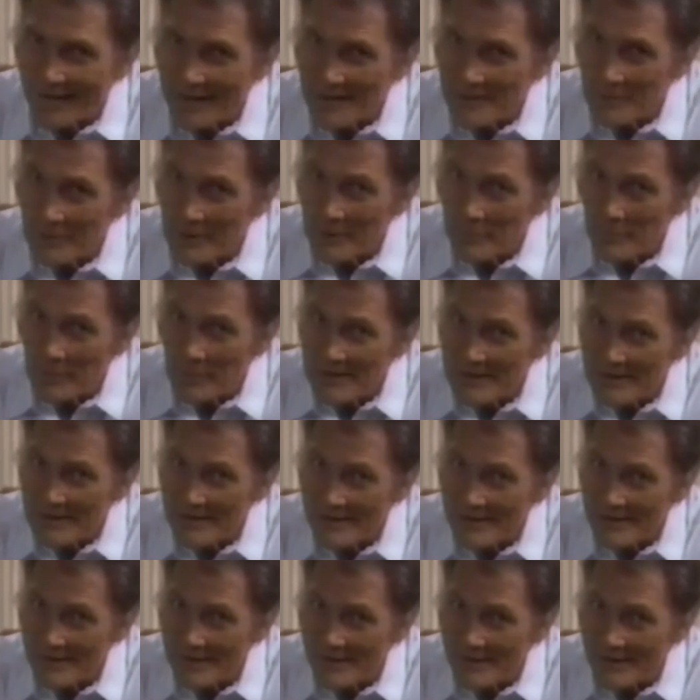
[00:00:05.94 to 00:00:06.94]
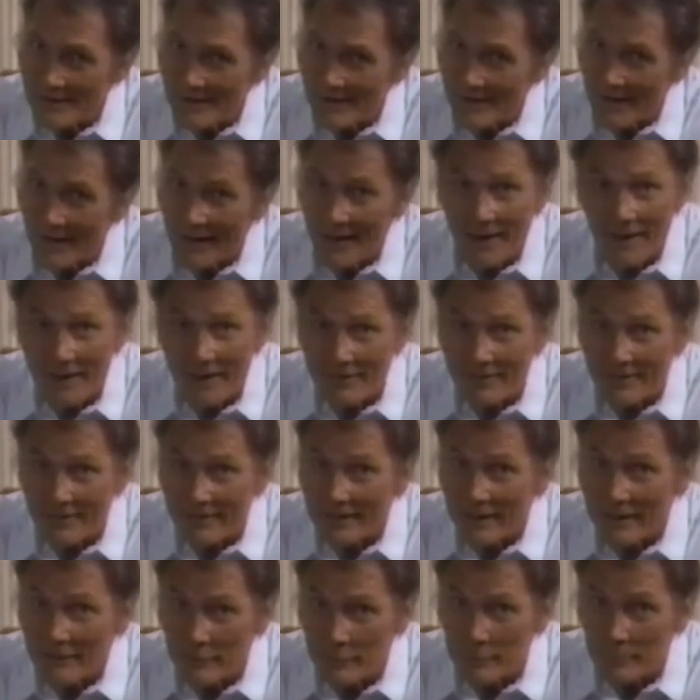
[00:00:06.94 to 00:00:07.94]
It's what business
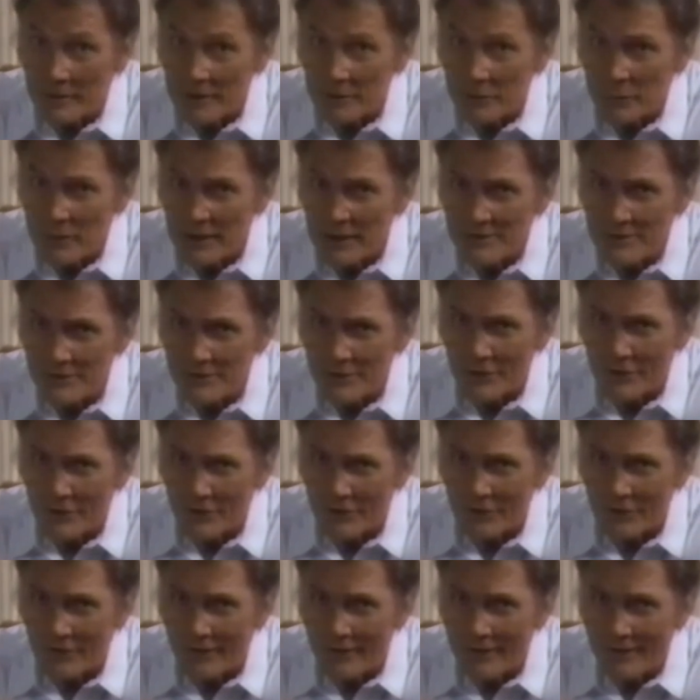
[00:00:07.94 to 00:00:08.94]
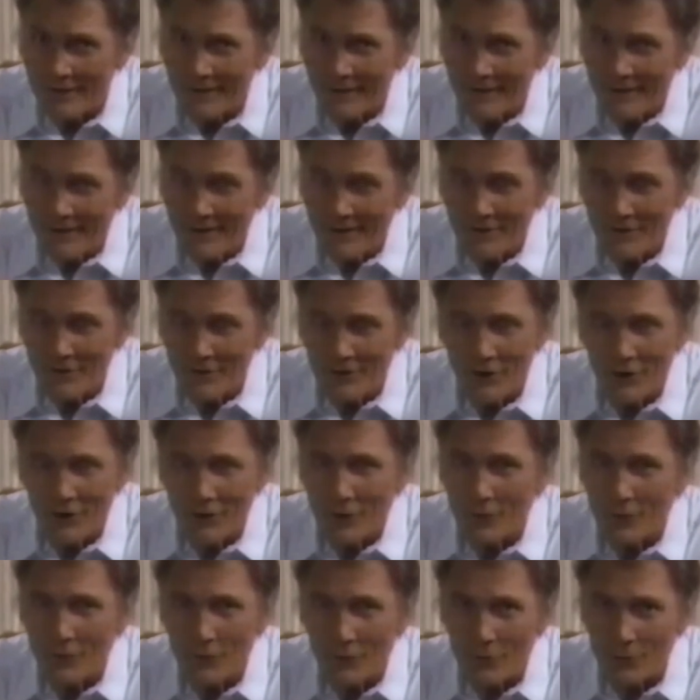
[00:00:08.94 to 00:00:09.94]
and government runs on. There
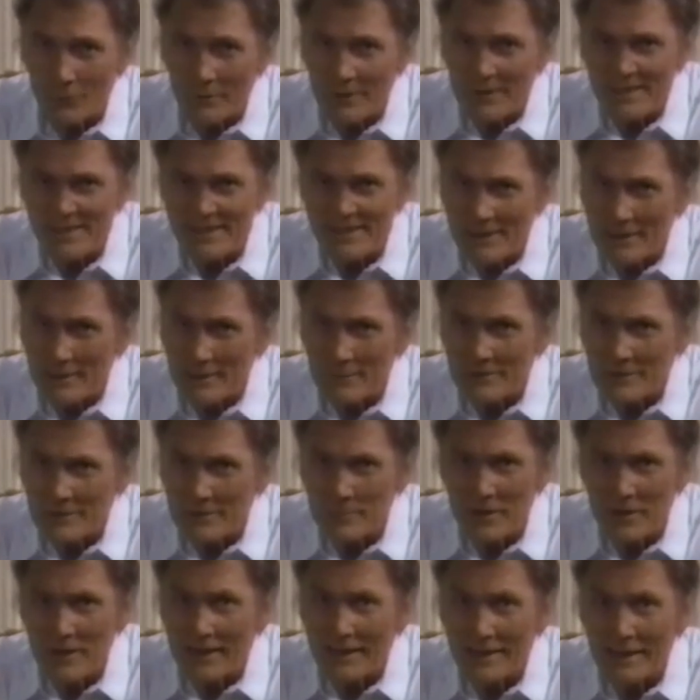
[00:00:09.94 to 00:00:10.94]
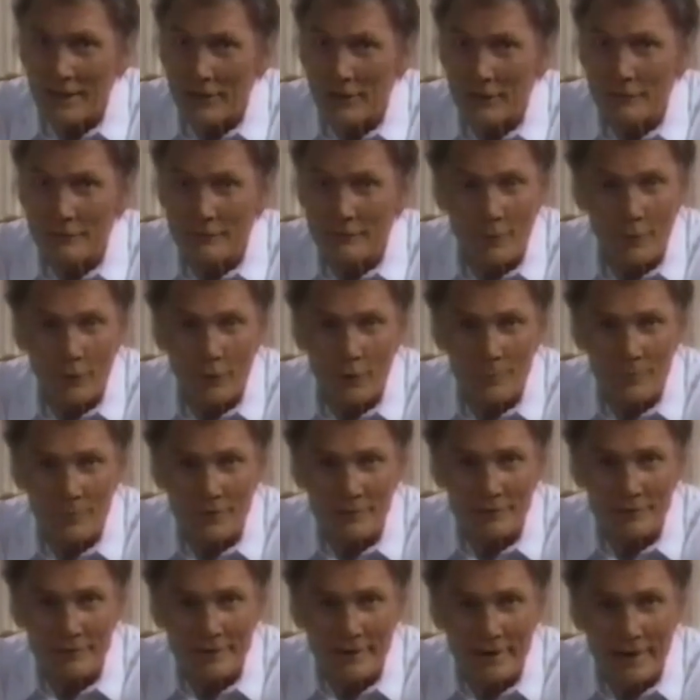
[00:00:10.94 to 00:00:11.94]
always seems to be another form
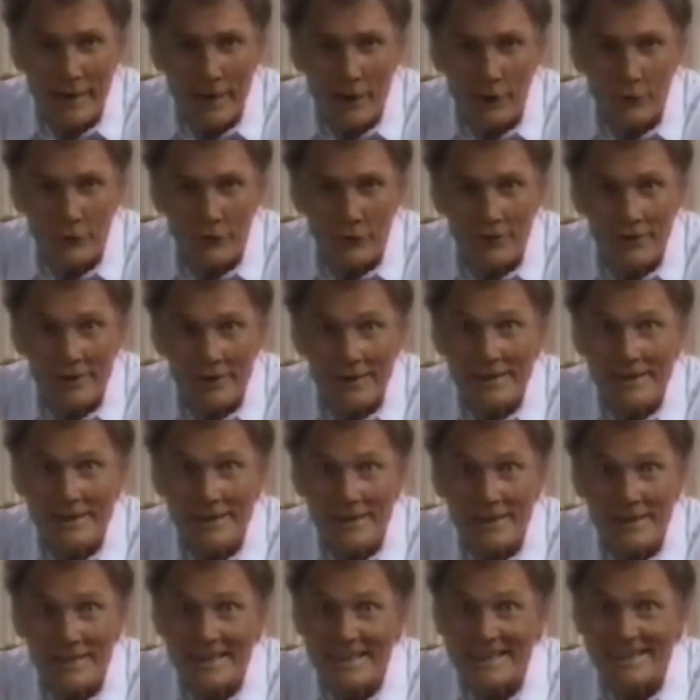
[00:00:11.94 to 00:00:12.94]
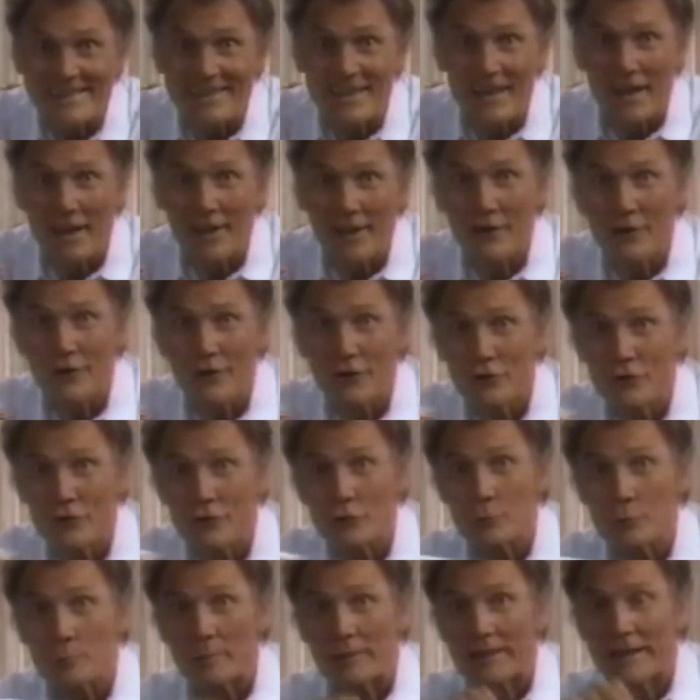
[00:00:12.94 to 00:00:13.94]
to fill out in
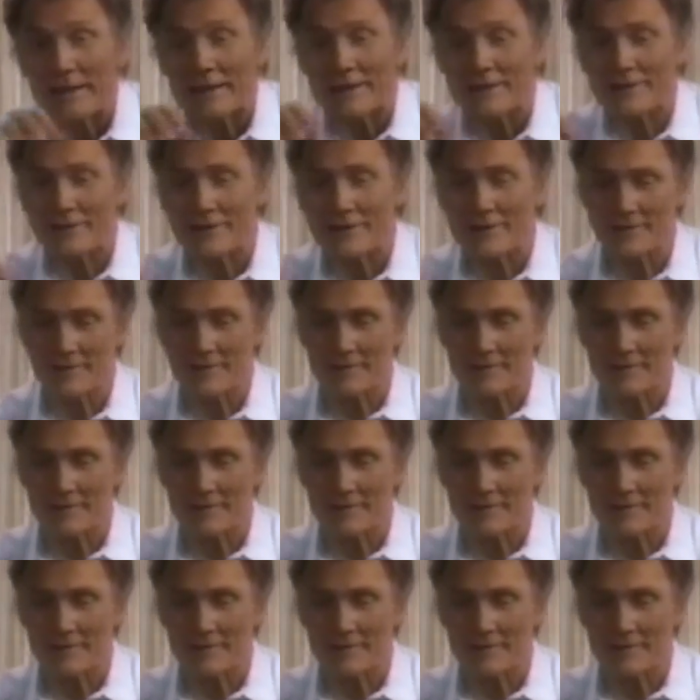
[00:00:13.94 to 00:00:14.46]
duplicate.